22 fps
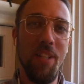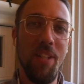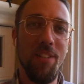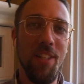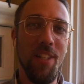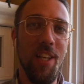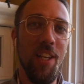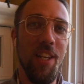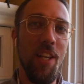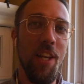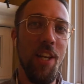
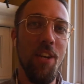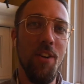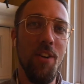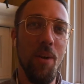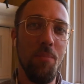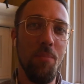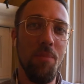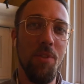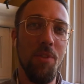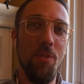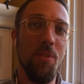pressing an
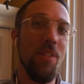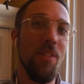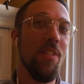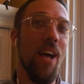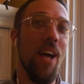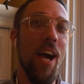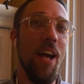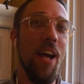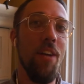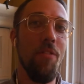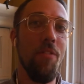ear up to
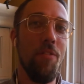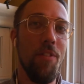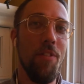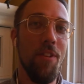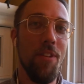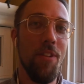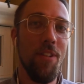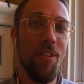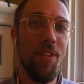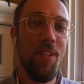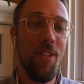its
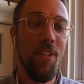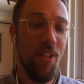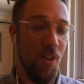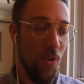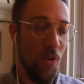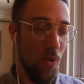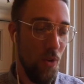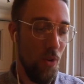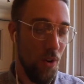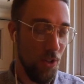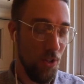hive
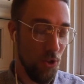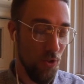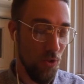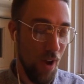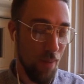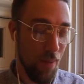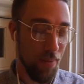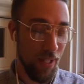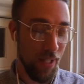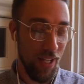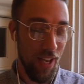or
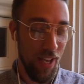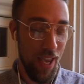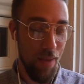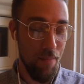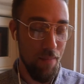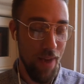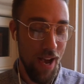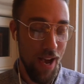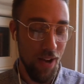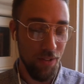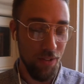dropping
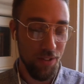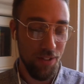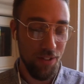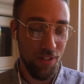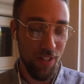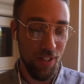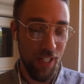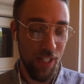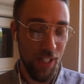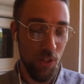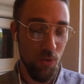a
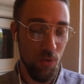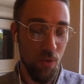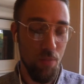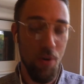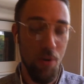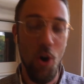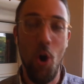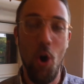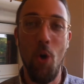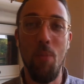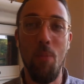mouse into
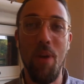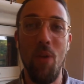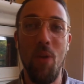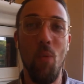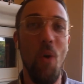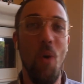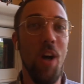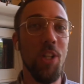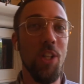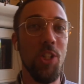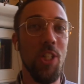a poem
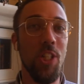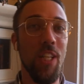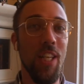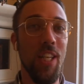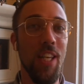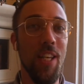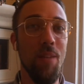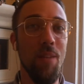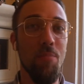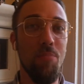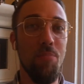and
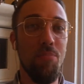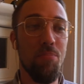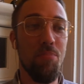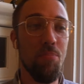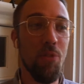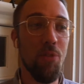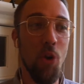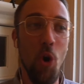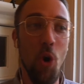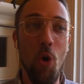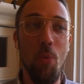watching it
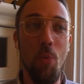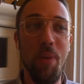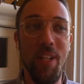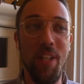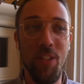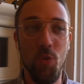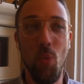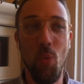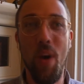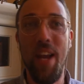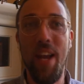probe
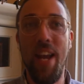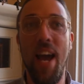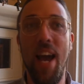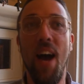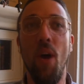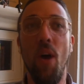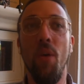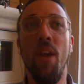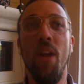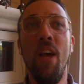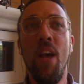its way
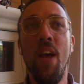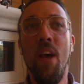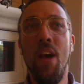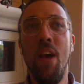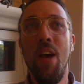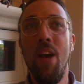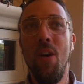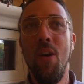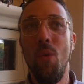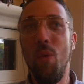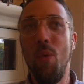out.
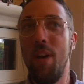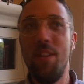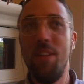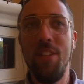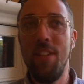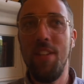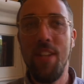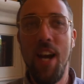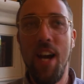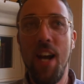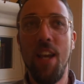What
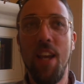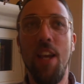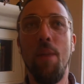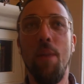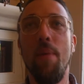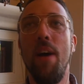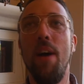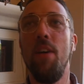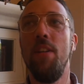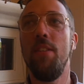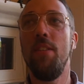is he
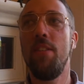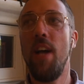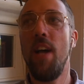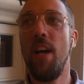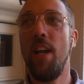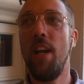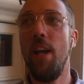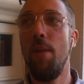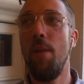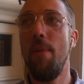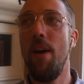talking about? He's
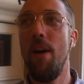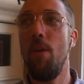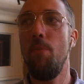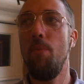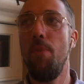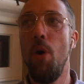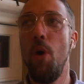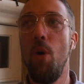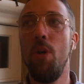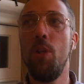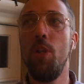talking
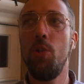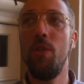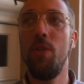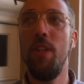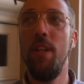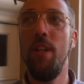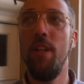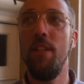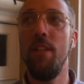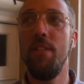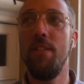about
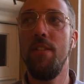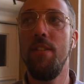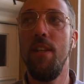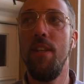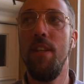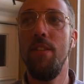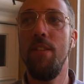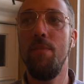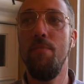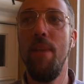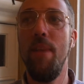poetry
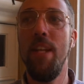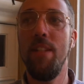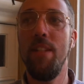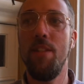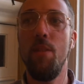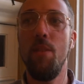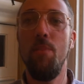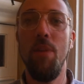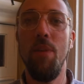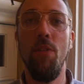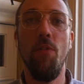is
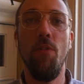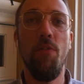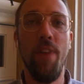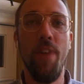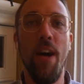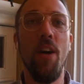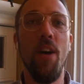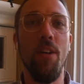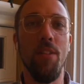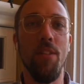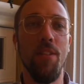meant to be
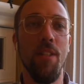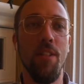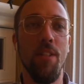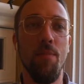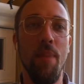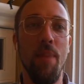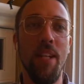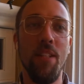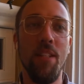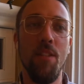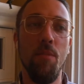felt.
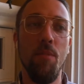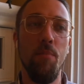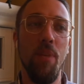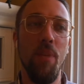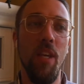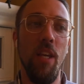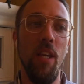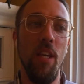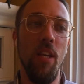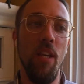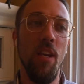It's meant to
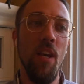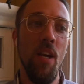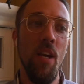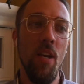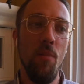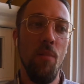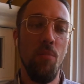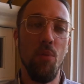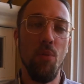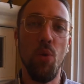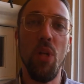be
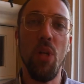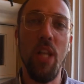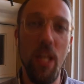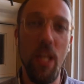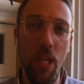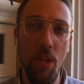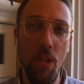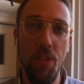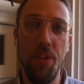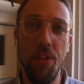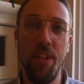
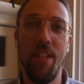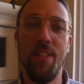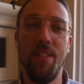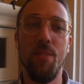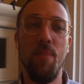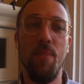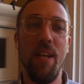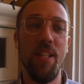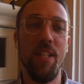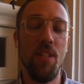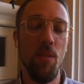breathed.
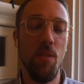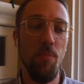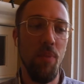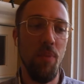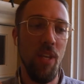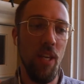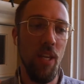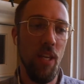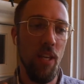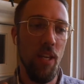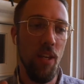It's meant to
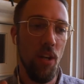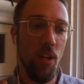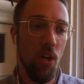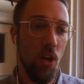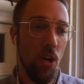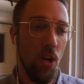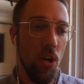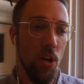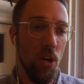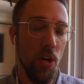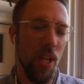be
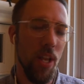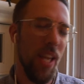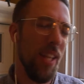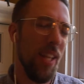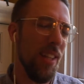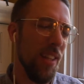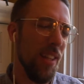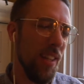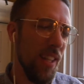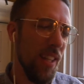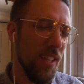heard
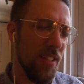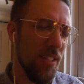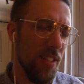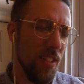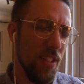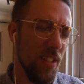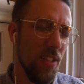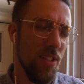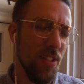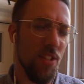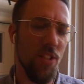and
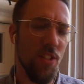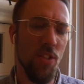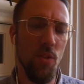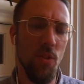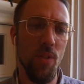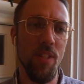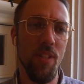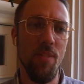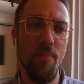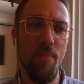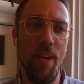listened
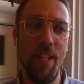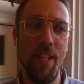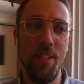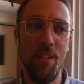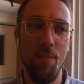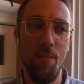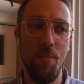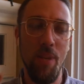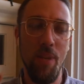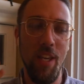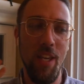to. It's
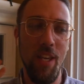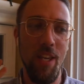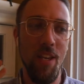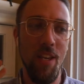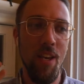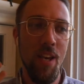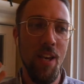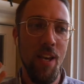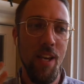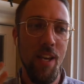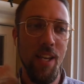meant to
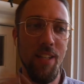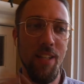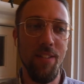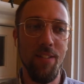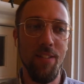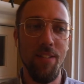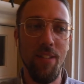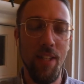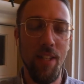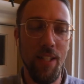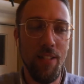be
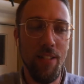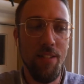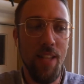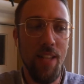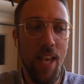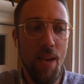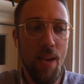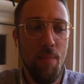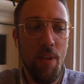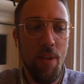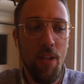
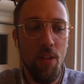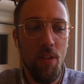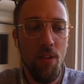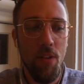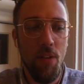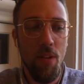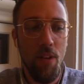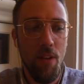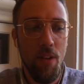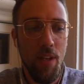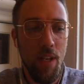
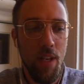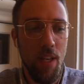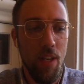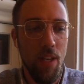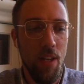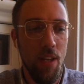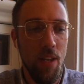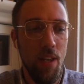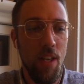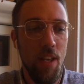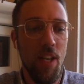examined
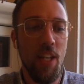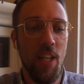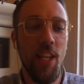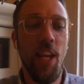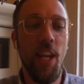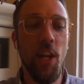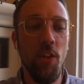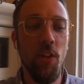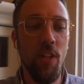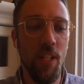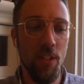in a
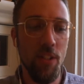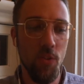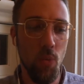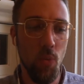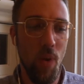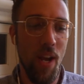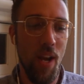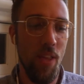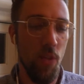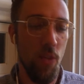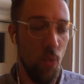
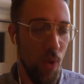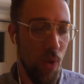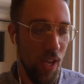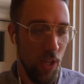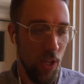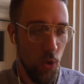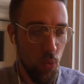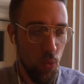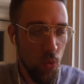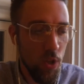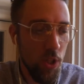curious way, the
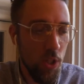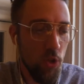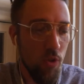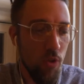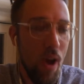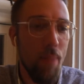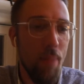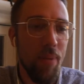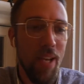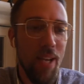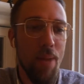way you
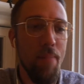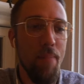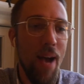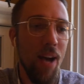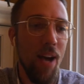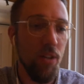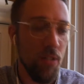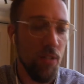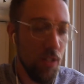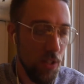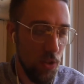would dropping a
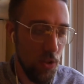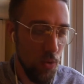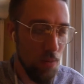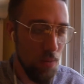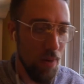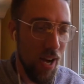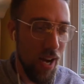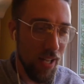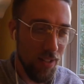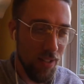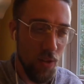mouse
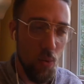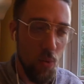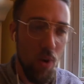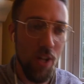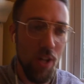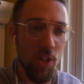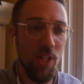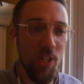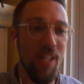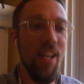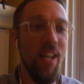into a box to
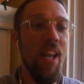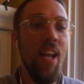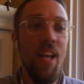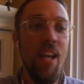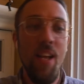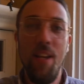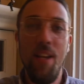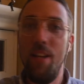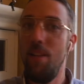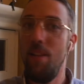watch it,